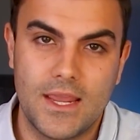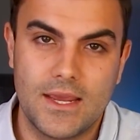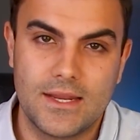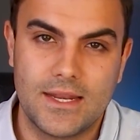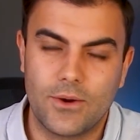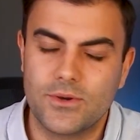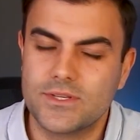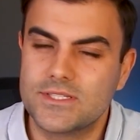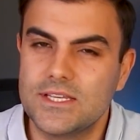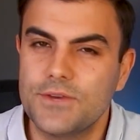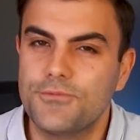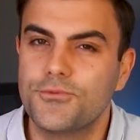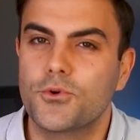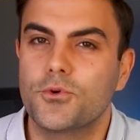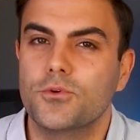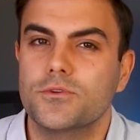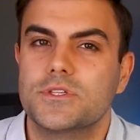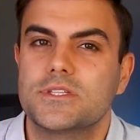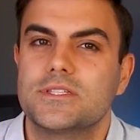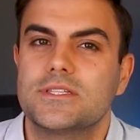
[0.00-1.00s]
Now, it's
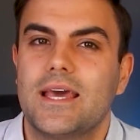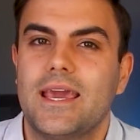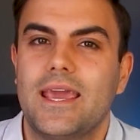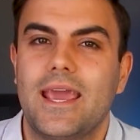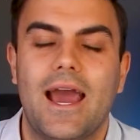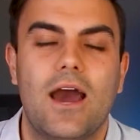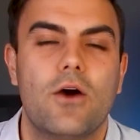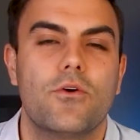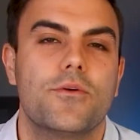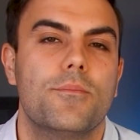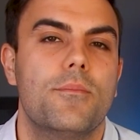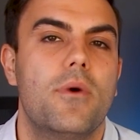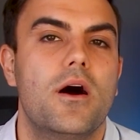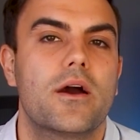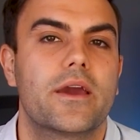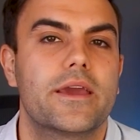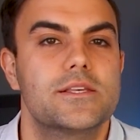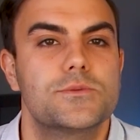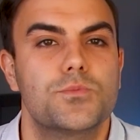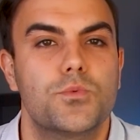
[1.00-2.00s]
difficult to say how the
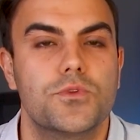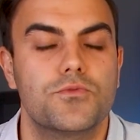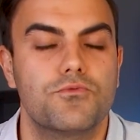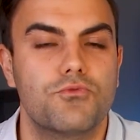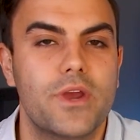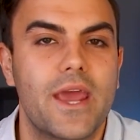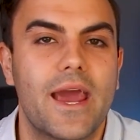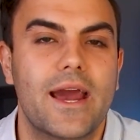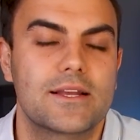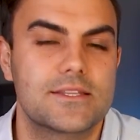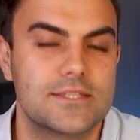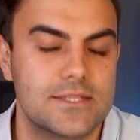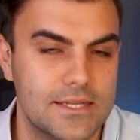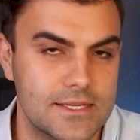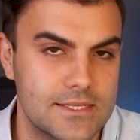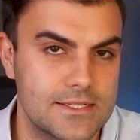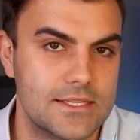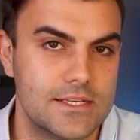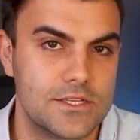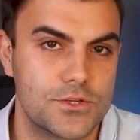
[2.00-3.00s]
markets would react to
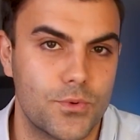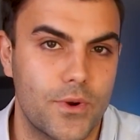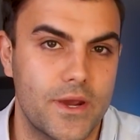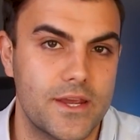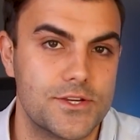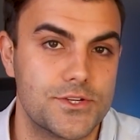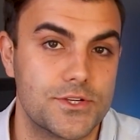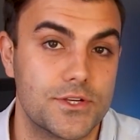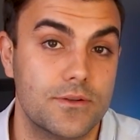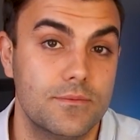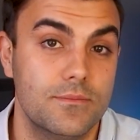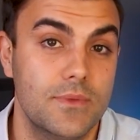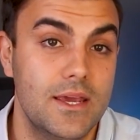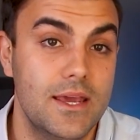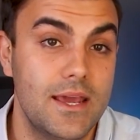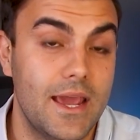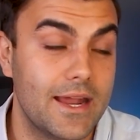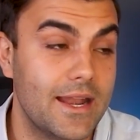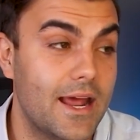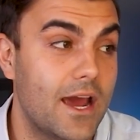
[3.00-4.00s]
this situation
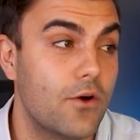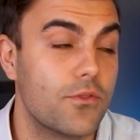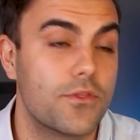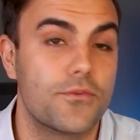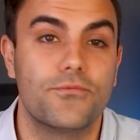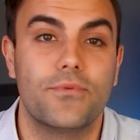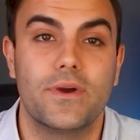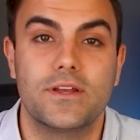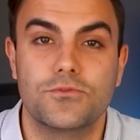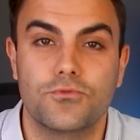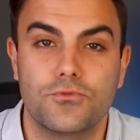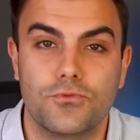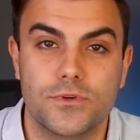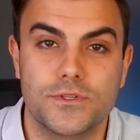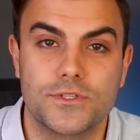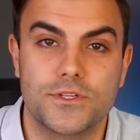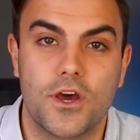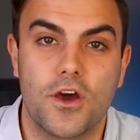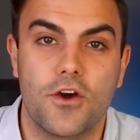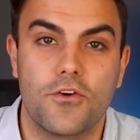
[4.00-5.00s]
and how the Federal
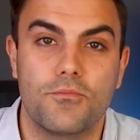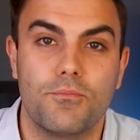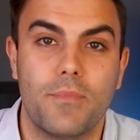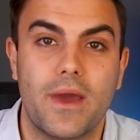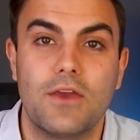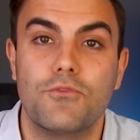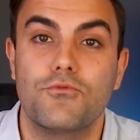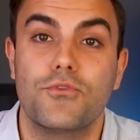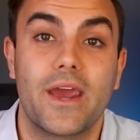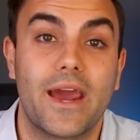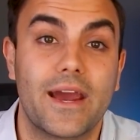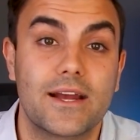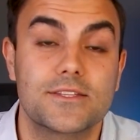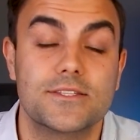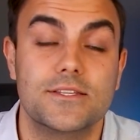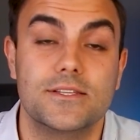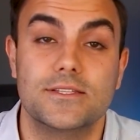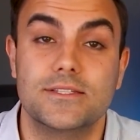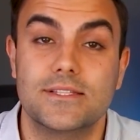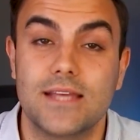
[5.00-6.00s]
Reserve may react
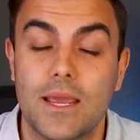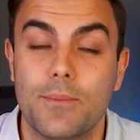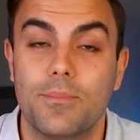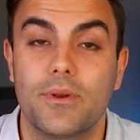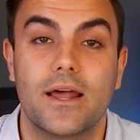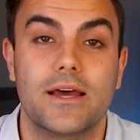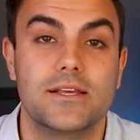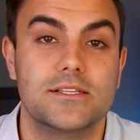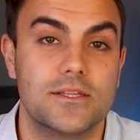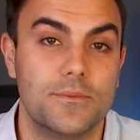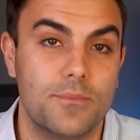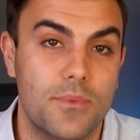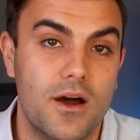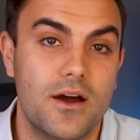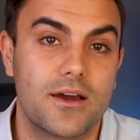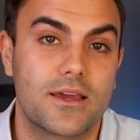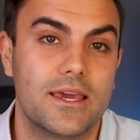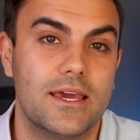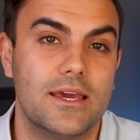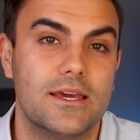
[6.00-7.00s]
to stabilise the
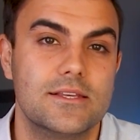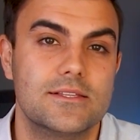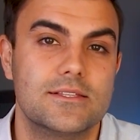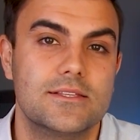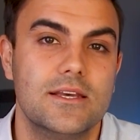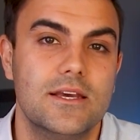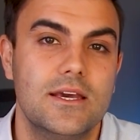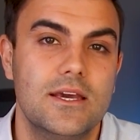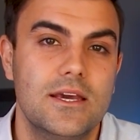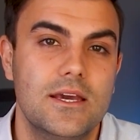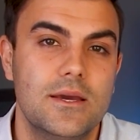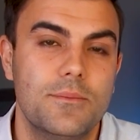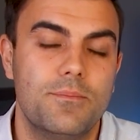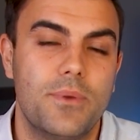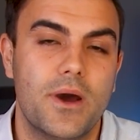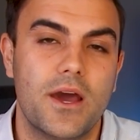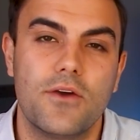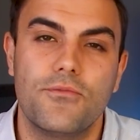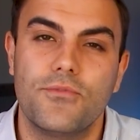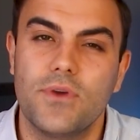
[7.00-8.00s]
markets.
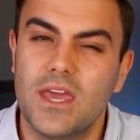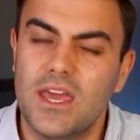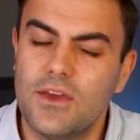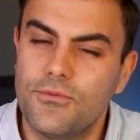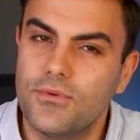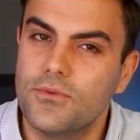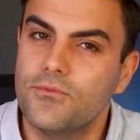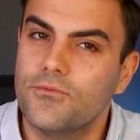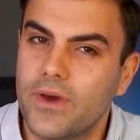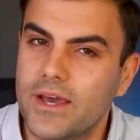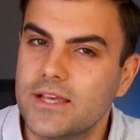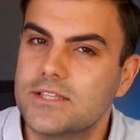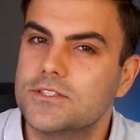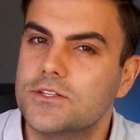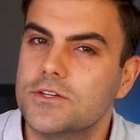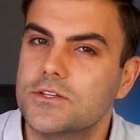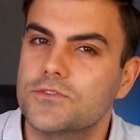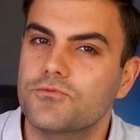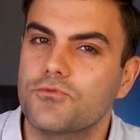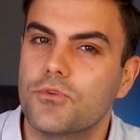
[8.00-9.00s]
But if
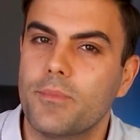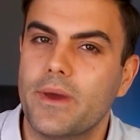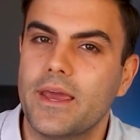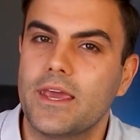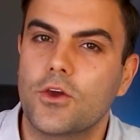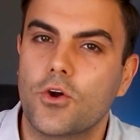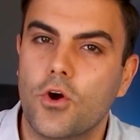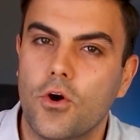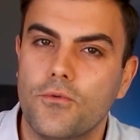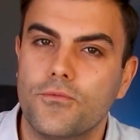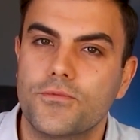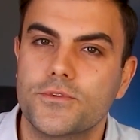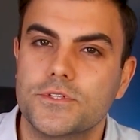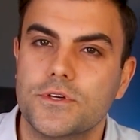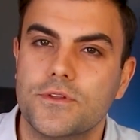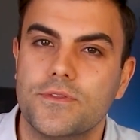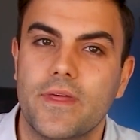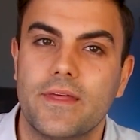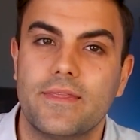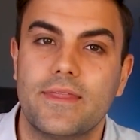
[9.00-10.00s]
investors remain
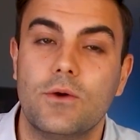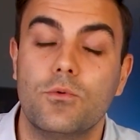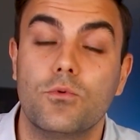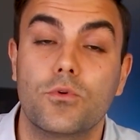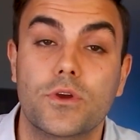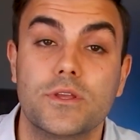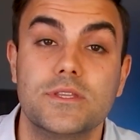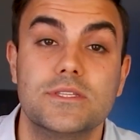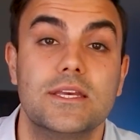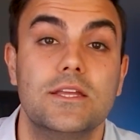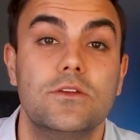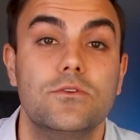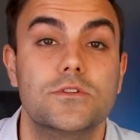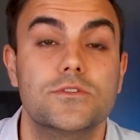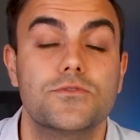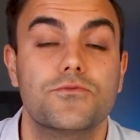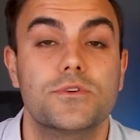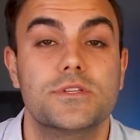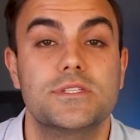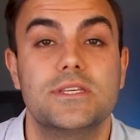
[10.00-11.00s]
confident that they will continue
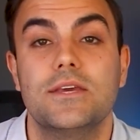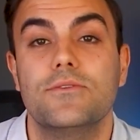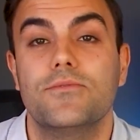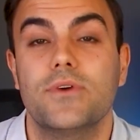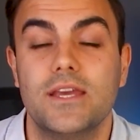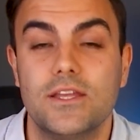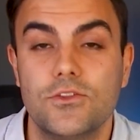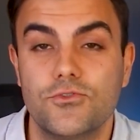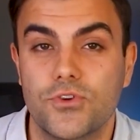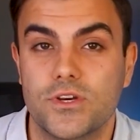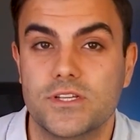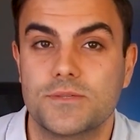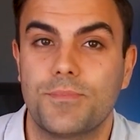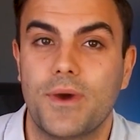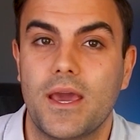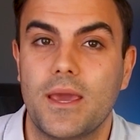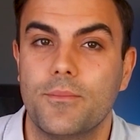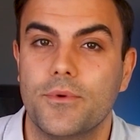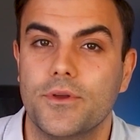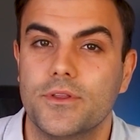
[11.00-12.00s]
to receive interest
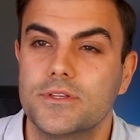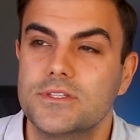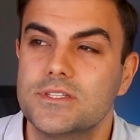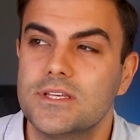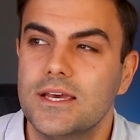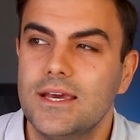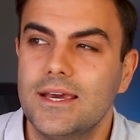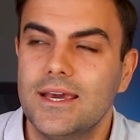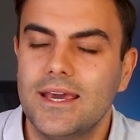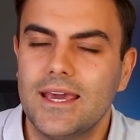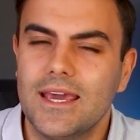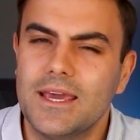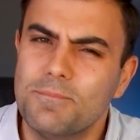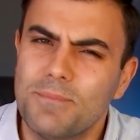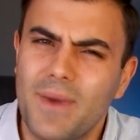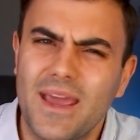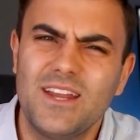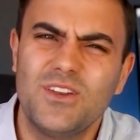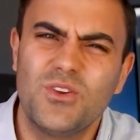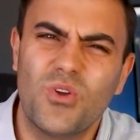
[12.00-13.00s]
payments, it
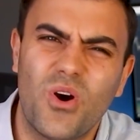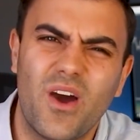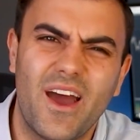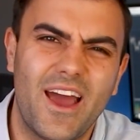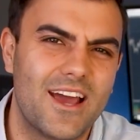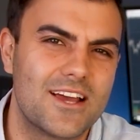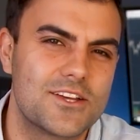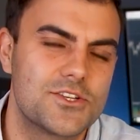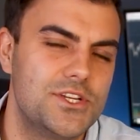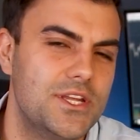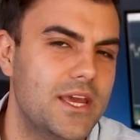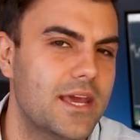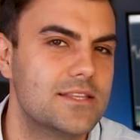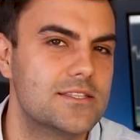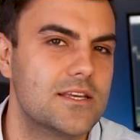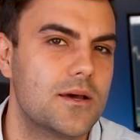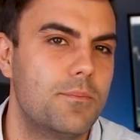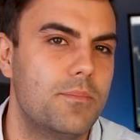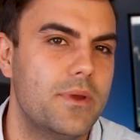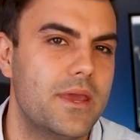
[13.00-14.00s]
may not actually end
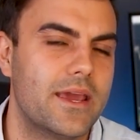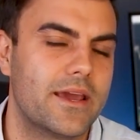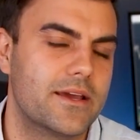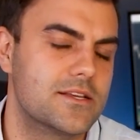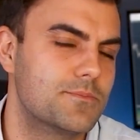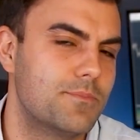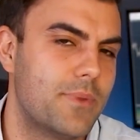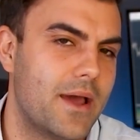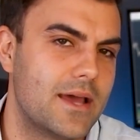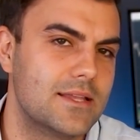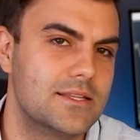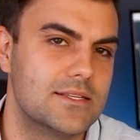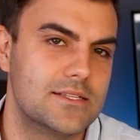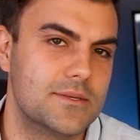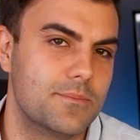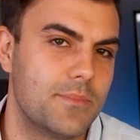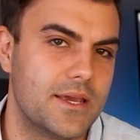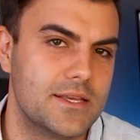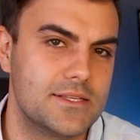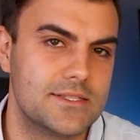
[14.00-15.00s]
up being as bad as
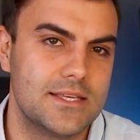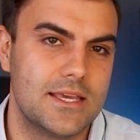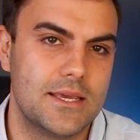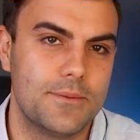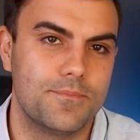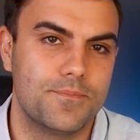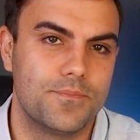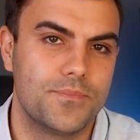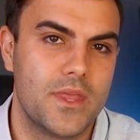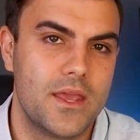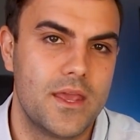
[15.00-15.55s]
it may seem.